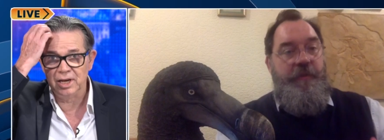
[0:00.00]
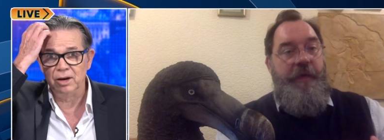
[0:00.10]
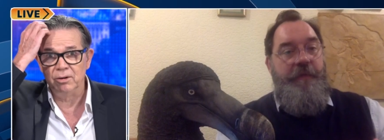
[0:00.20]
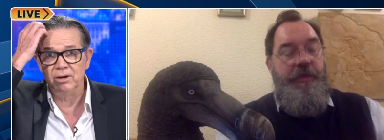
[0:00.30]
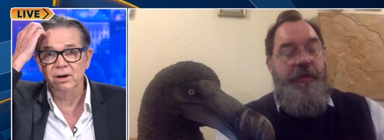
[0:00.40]
Speaker 1: yeah.
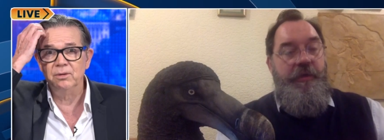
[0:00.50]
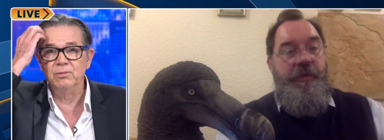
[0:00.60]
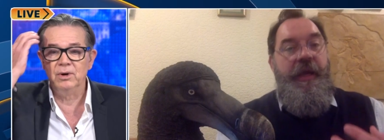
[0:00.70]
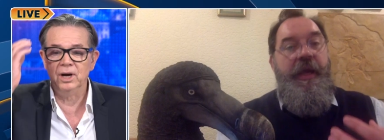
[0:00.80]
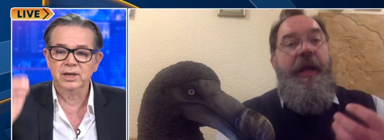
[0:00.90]

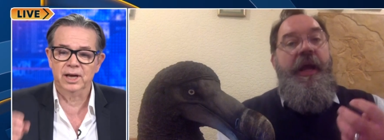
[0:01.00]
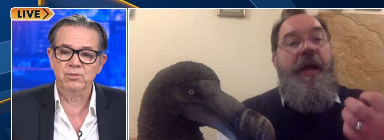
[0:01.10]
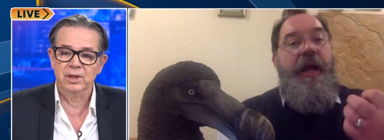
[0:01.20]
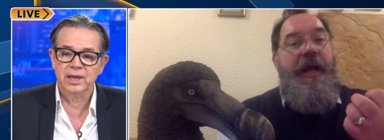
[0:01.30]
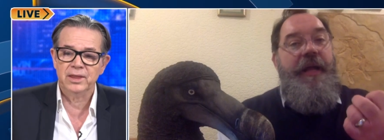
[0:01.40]
absolutely. Well, okay,
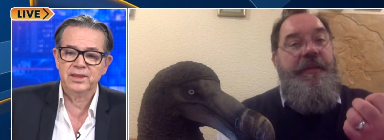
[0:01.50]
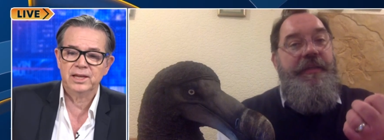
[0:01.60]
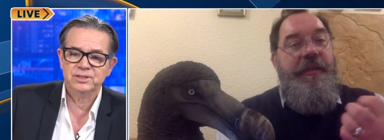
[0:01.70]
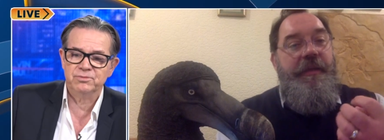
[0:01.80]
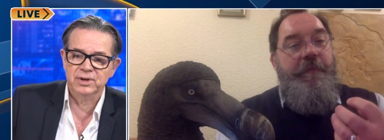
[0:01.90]
well, that, that,
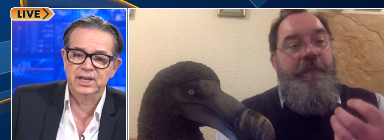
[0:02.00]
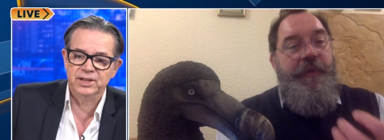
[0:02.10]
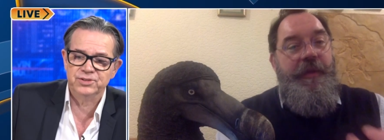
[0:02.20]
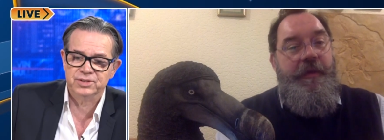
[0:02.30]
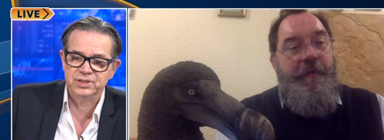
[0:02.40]
that's a
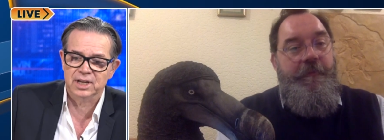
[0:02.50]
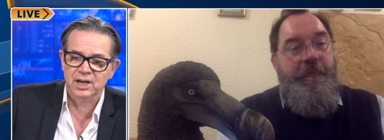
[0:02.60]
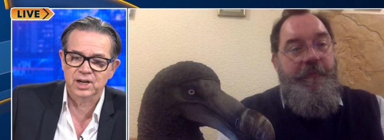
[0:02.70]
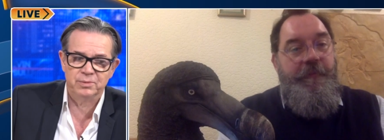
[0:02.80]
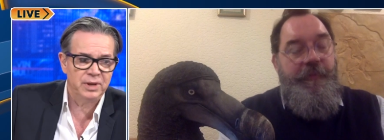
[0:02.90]
really interesting
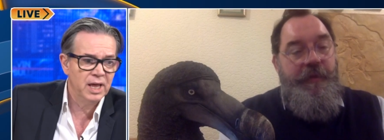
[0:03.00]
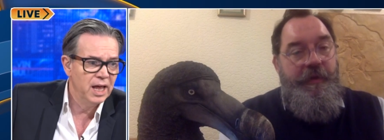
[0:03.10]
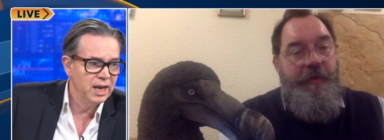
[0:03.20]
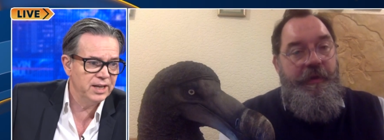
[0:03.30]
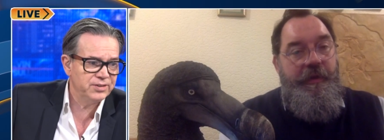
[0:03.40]
argument.
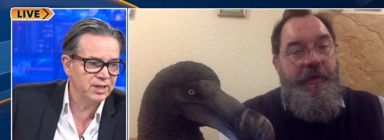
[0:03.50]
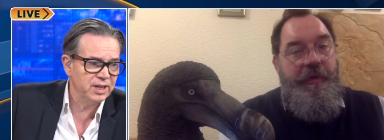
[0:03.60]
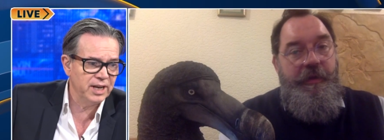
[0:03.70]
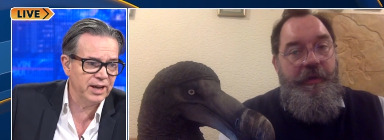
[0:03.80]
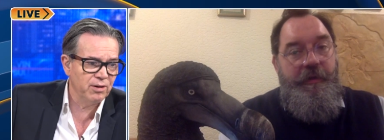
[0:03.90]

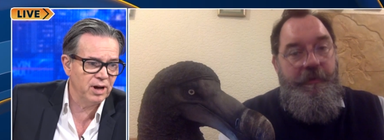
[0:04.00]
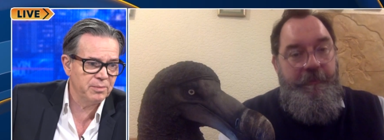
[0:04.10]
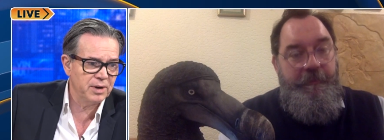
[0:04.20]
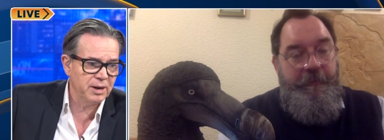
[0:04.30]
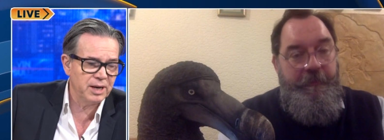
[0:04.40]
Listen, Neil,
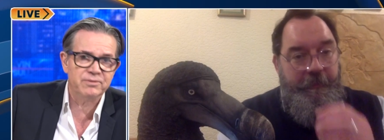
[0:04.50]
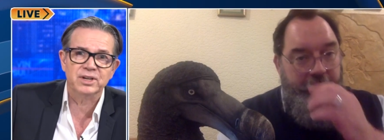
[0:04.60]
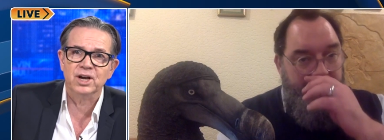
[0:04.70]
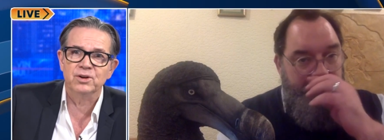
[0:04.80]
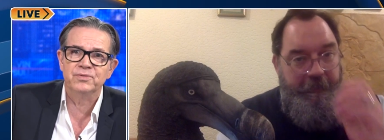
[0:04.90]
I'm, I'm going to have
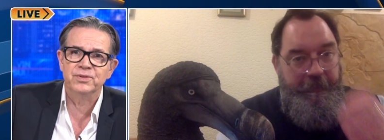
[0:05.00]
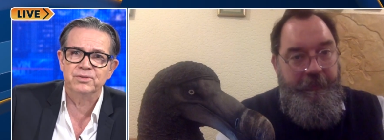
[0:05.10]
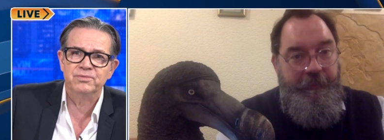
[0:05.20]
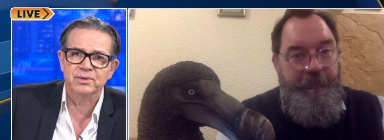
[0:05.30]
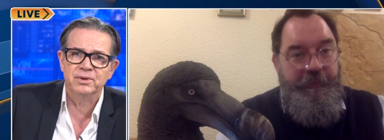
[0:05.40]
to go
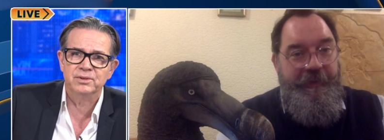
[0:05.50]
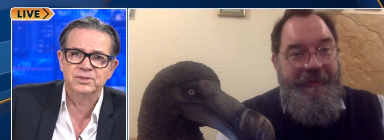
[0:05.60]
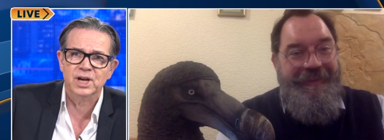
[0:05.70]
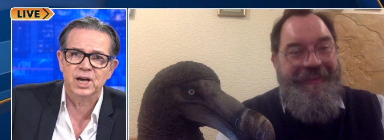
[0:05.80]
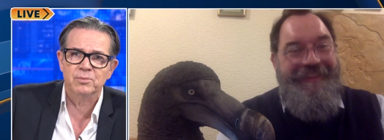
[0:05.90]
for, for
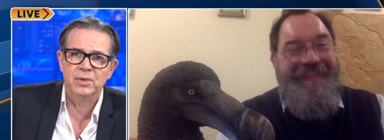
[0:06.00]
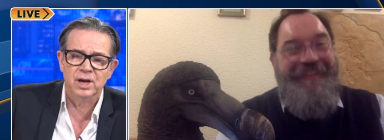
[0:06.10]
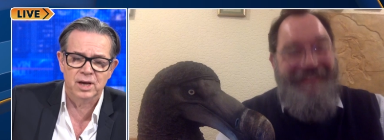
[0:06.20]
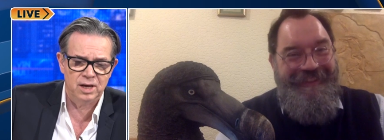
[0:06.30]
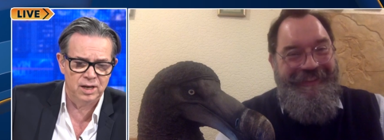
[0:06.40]
time
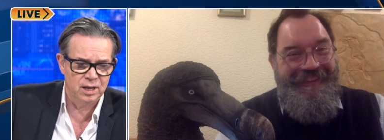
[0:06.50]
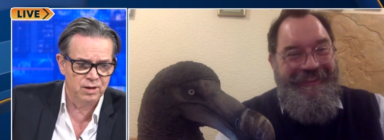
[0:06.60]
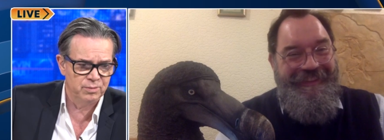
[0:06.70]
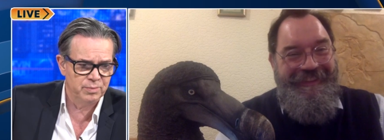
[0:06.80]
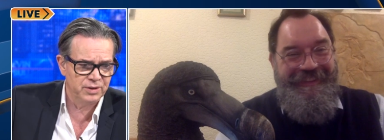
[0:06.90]
uh,
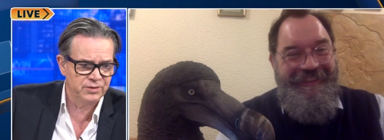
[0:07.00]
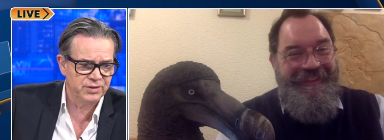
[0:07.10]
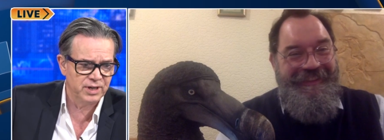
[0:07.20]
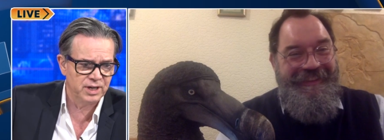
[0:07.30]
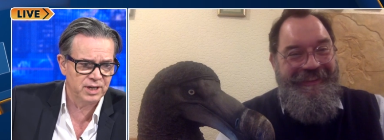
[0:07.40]
alone,
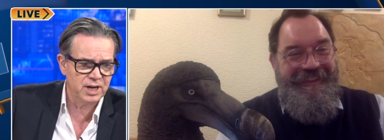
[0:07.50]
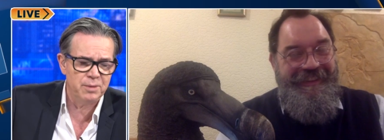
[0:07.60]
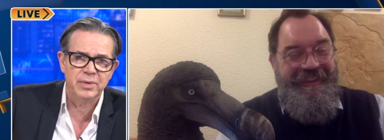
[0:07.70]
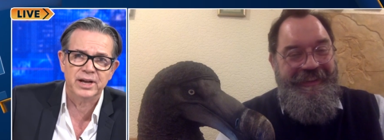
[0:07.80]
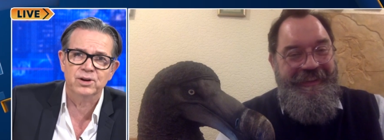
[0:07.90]
but uh,
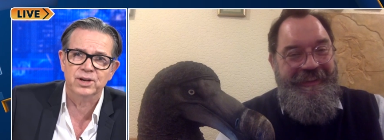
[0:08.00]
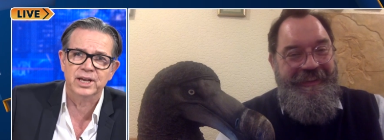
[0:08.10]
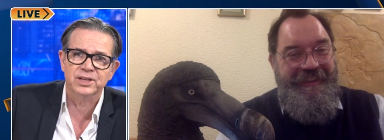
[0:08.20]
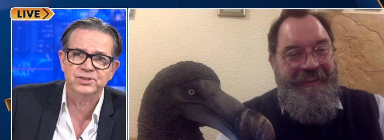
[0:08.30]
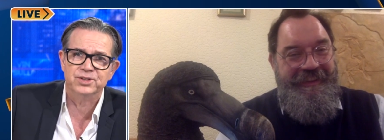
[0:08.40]
come back on
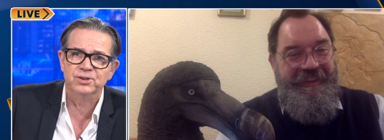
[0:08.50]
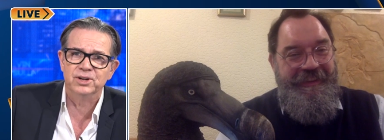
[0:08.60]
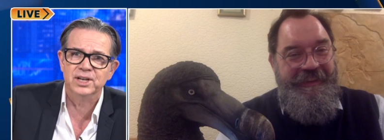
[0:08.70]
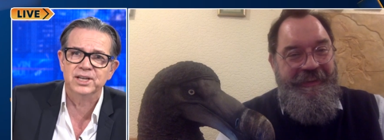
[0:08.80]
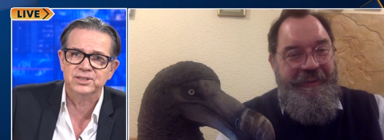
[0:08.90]
again
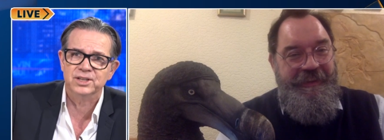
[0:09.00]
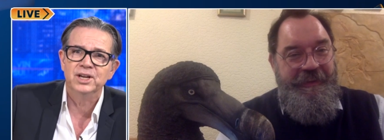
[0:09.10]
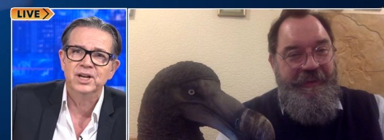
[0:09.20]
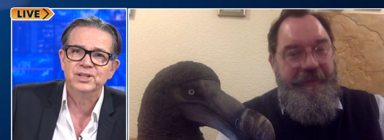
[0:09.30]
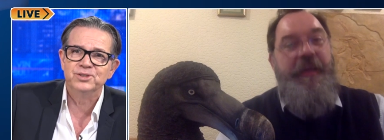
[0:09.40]
soon and let's uh,
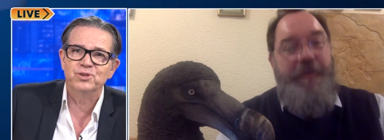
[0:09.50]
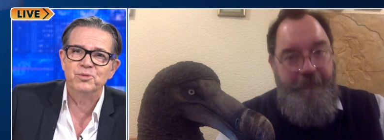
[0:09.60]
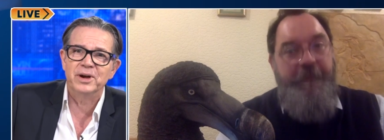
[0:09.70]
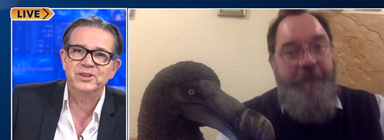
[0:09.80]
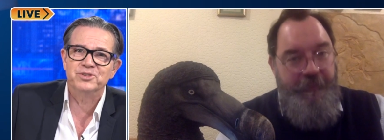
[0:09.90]

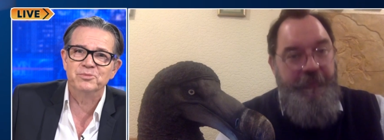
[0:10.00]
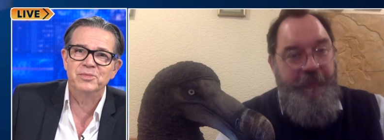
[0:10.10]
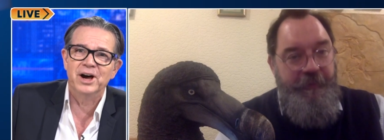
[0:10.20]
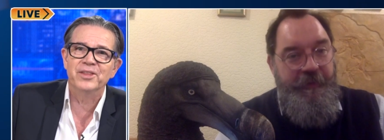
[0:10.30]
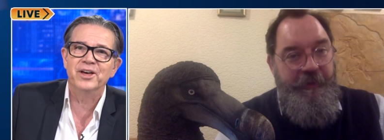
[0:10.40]
talk yeah. about
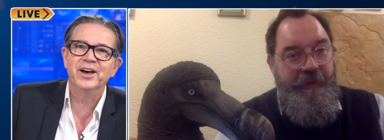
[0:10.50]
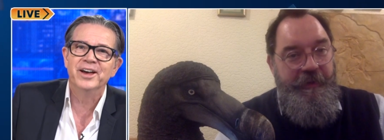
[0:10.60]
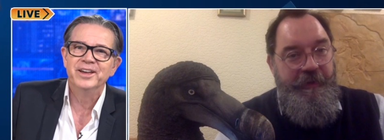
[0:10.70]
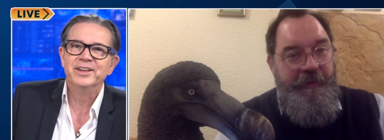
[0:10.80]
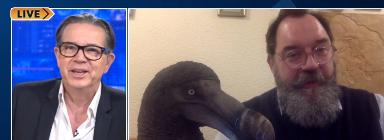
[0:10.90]
some other
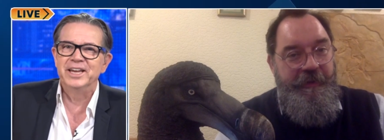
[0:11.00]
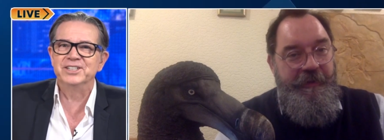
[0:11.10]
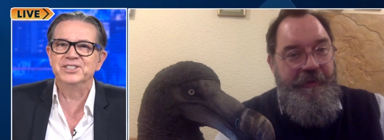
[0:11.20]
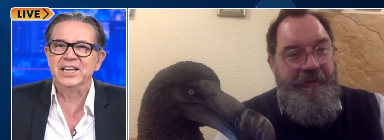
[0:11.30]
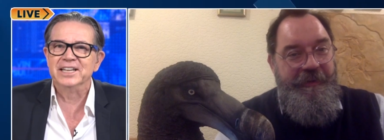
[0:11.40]

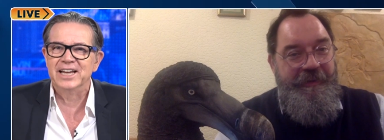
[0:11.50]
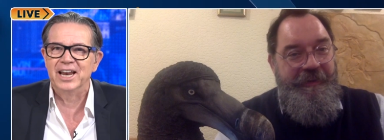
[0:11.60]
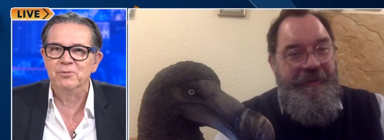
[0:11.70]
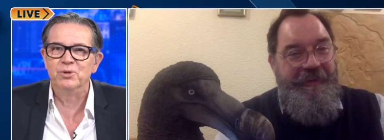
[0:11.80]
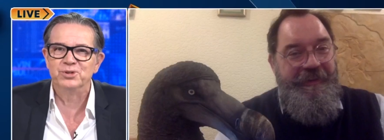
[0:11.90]
extinct
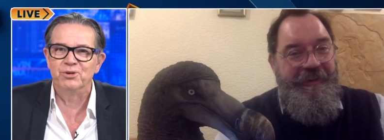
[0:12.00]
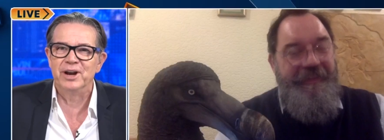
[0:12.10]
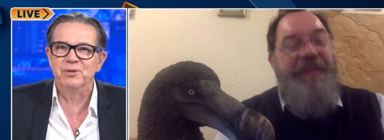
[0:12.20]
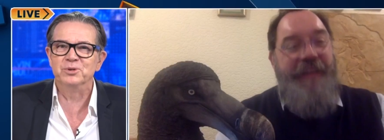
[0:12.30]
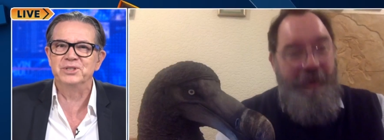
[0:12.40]
animals
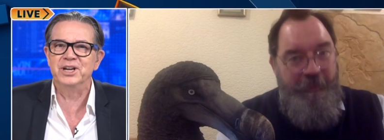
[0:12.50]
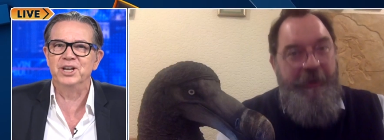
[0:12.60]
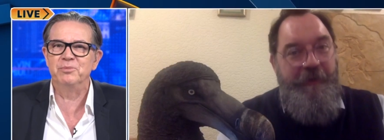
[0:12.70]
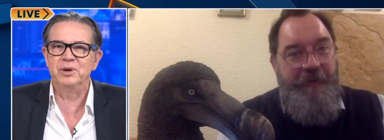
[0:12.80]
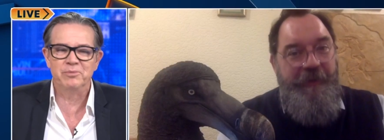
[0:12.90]
or animals they're
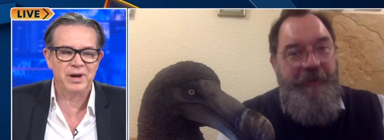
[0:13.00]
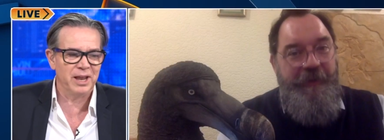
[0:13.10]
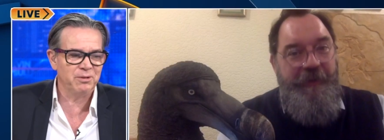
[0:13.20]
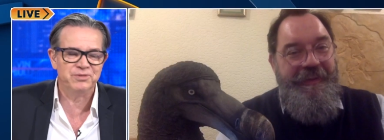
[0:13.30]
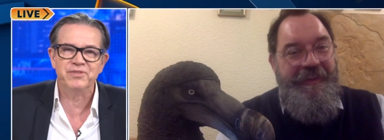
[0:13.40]
going to bring back. That was